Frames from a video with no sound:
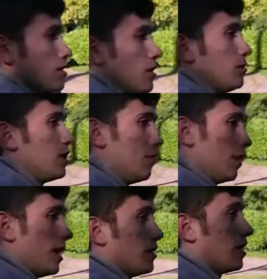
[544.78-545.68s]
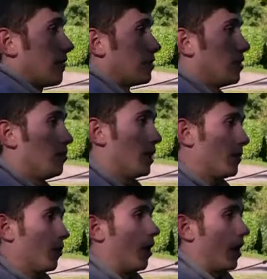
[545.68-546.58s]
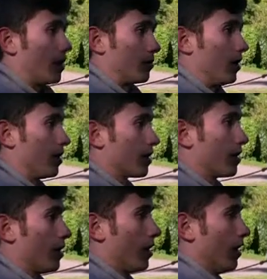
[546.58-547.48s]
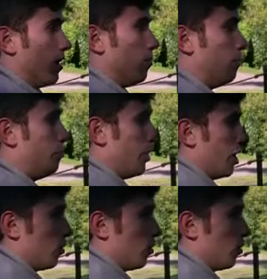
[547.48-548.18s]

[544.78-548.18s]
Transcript: so double it, and you'd have to do a bit more hard work, but